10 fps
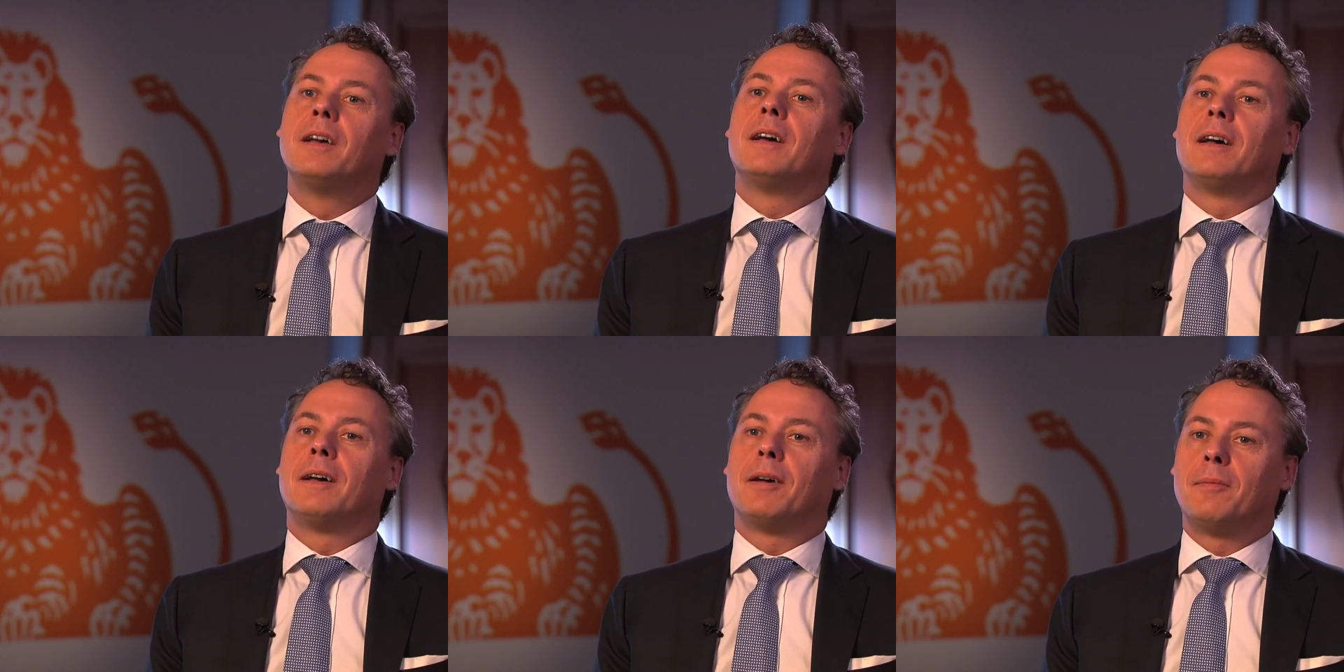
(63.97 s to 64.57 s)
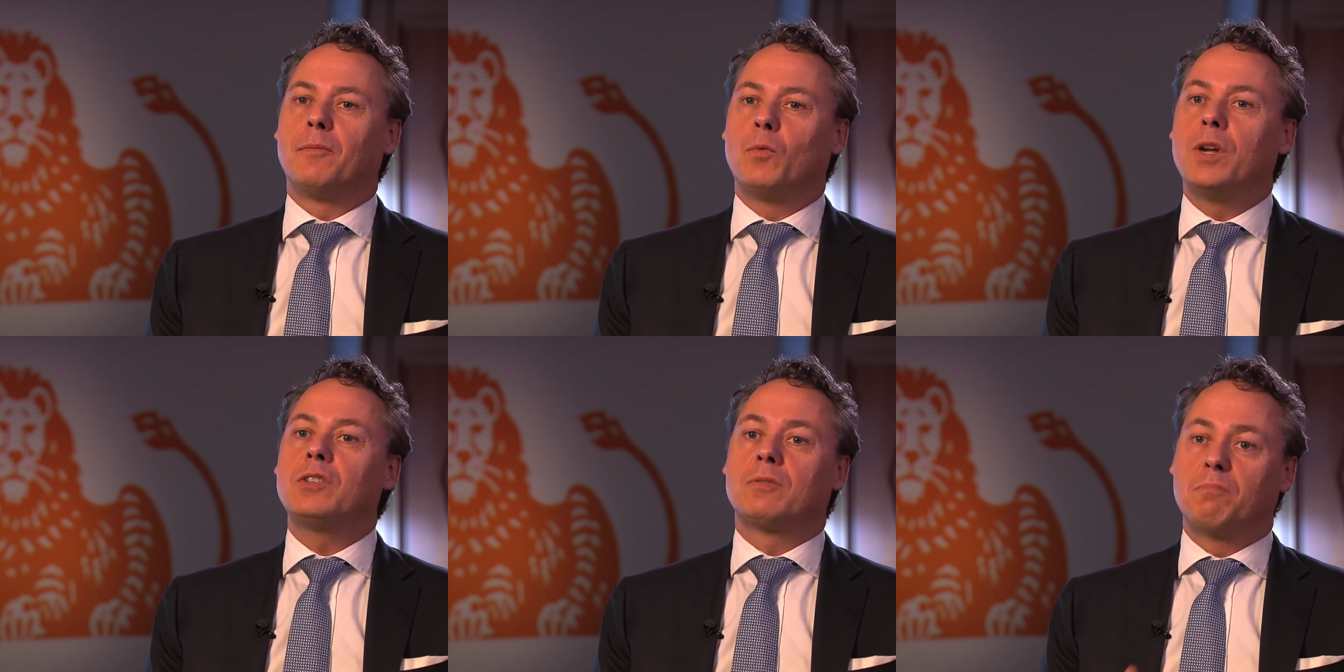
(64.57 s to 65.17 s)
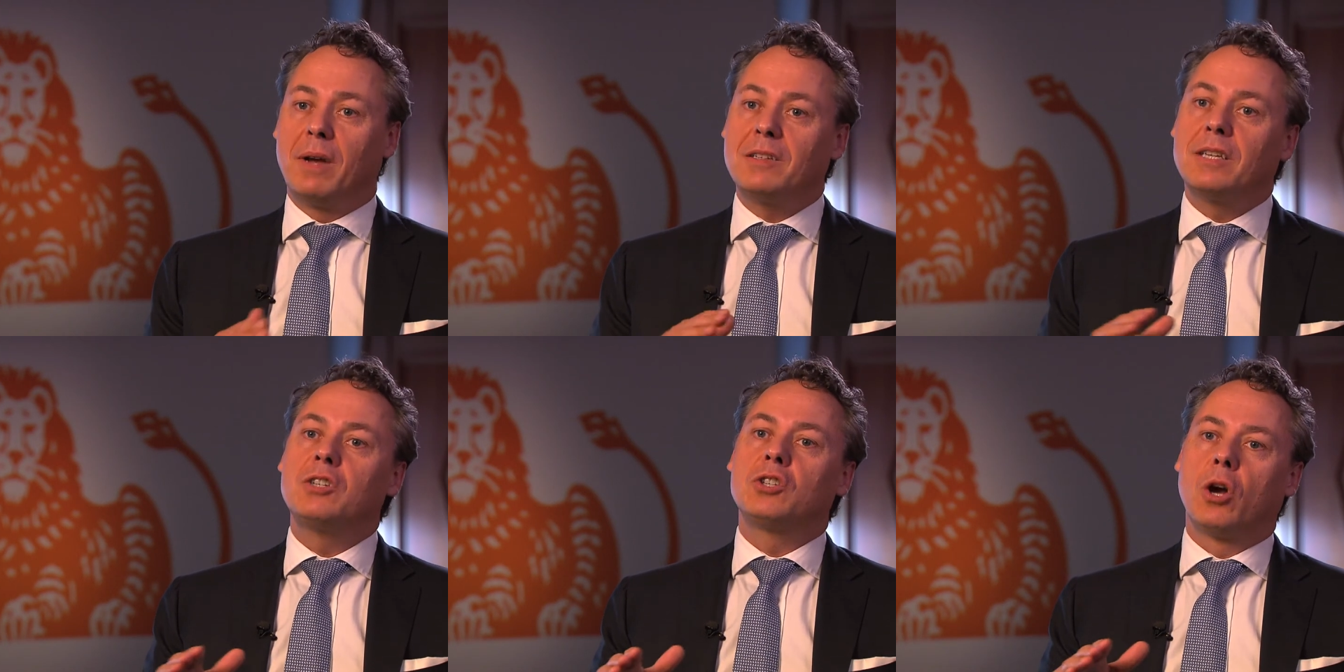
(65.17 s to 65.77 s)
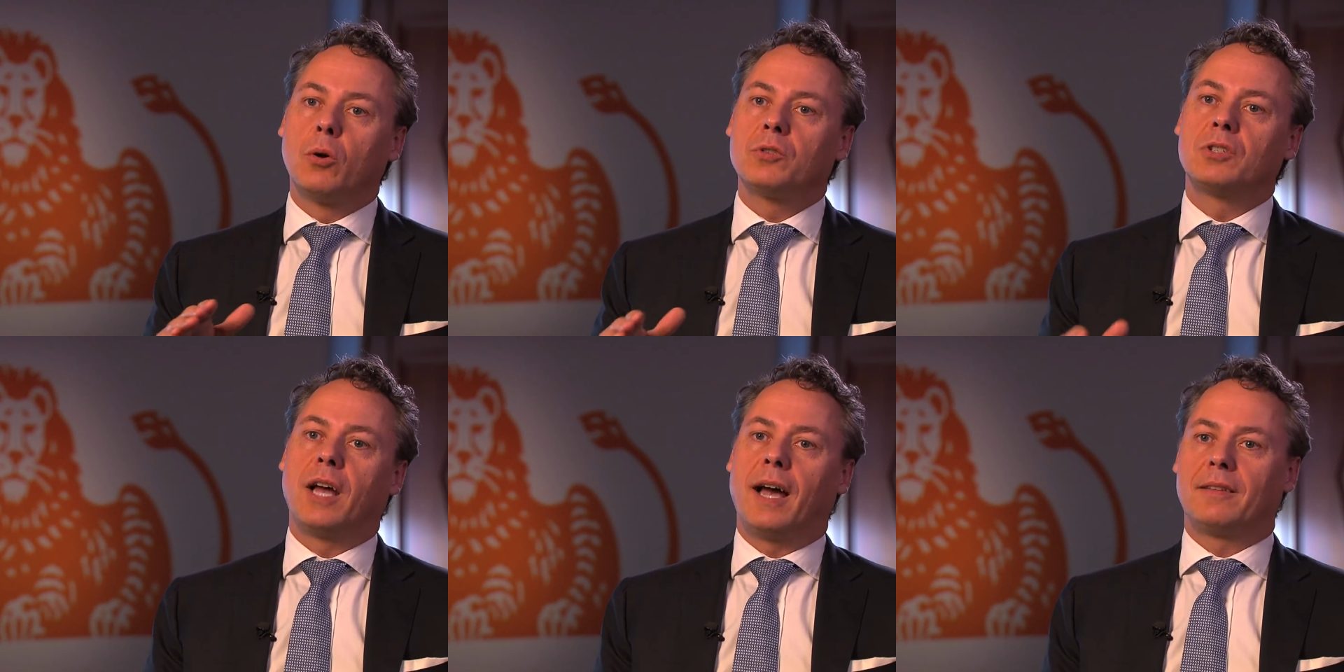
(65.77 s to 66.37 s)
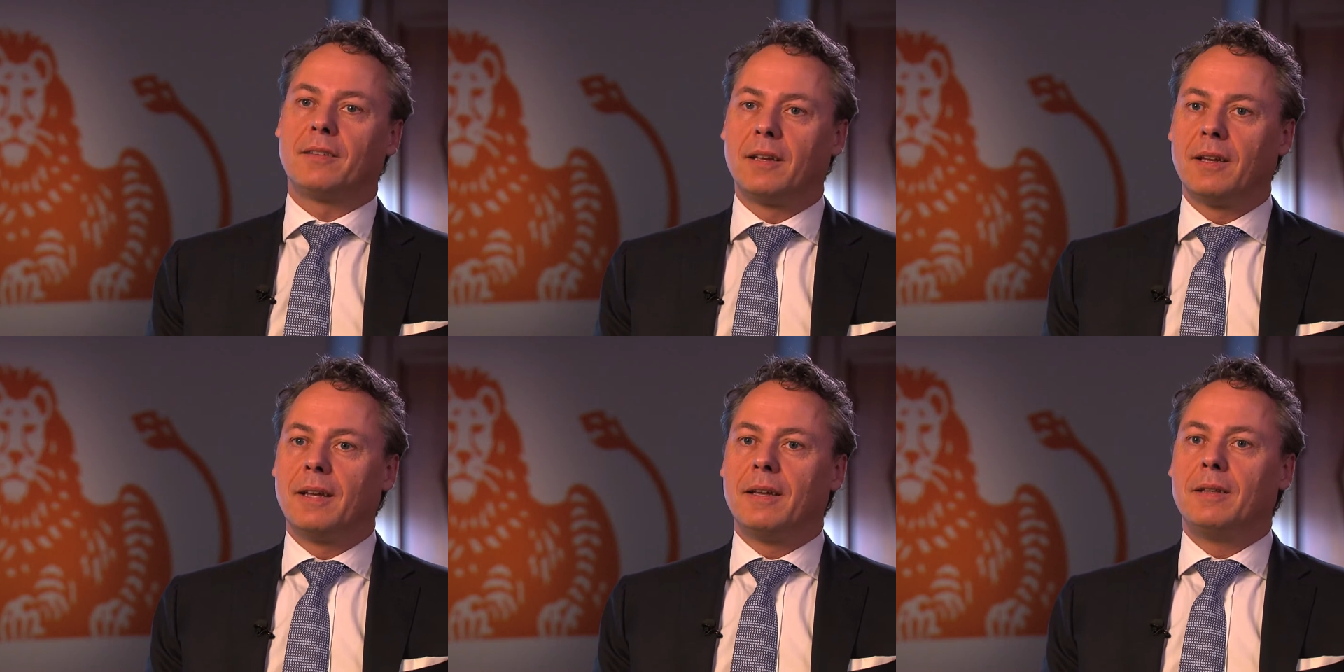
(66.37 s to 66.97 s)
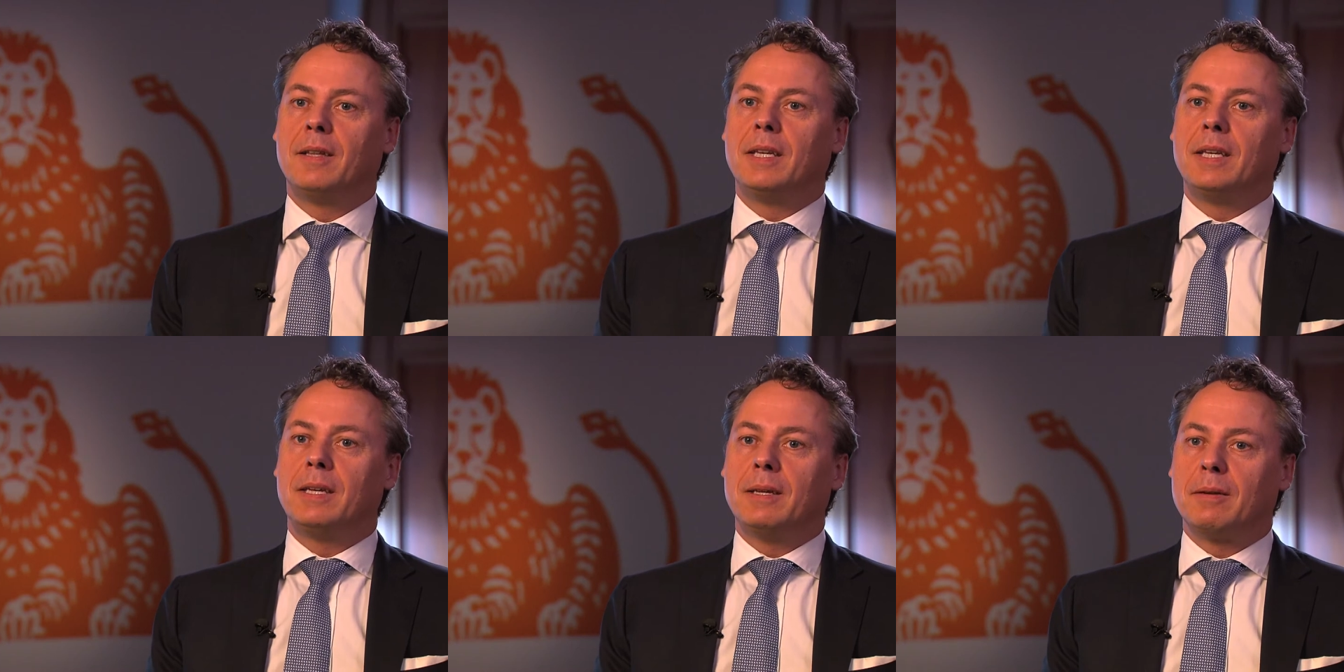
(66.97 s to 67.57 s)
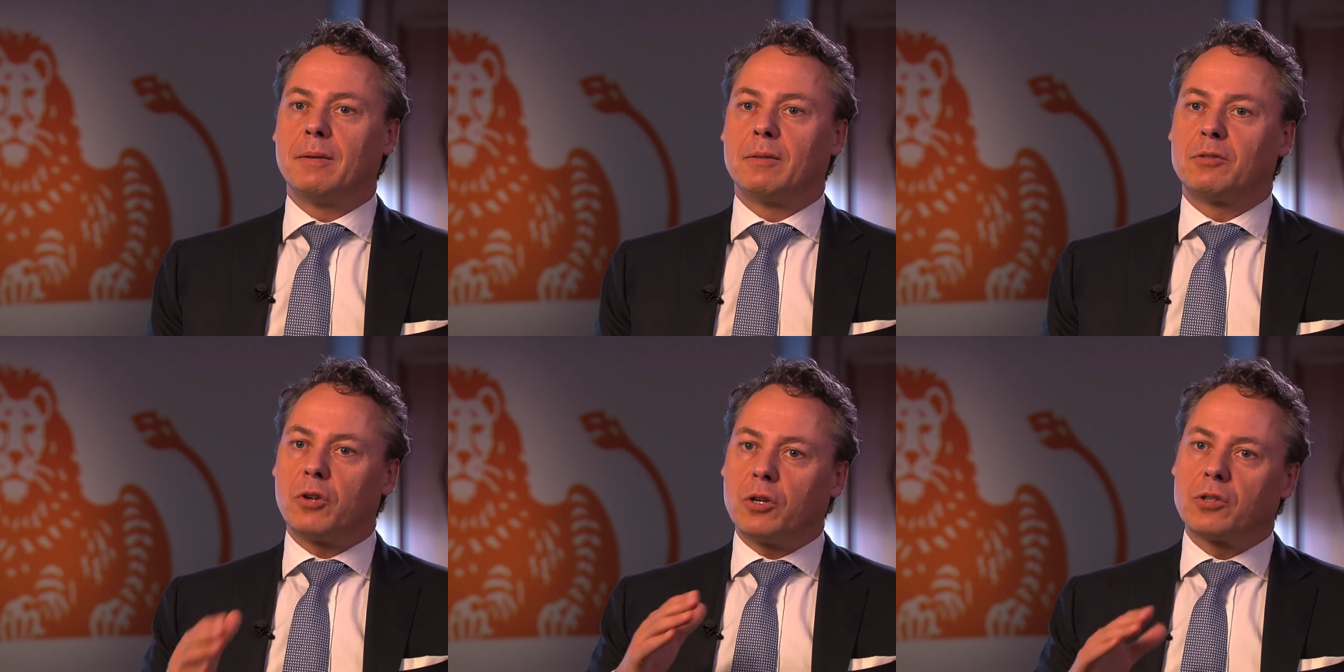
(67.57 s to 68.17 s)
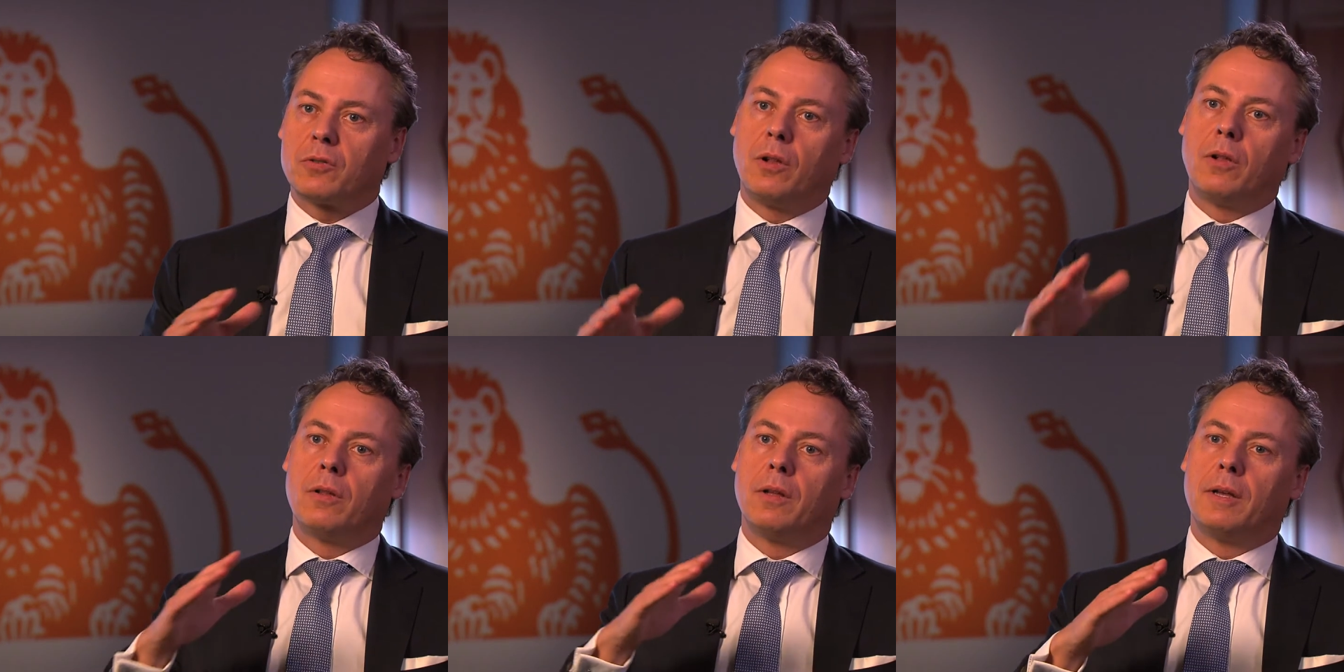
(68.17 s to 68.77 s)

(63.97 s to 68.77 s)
um, which basically shows that the structural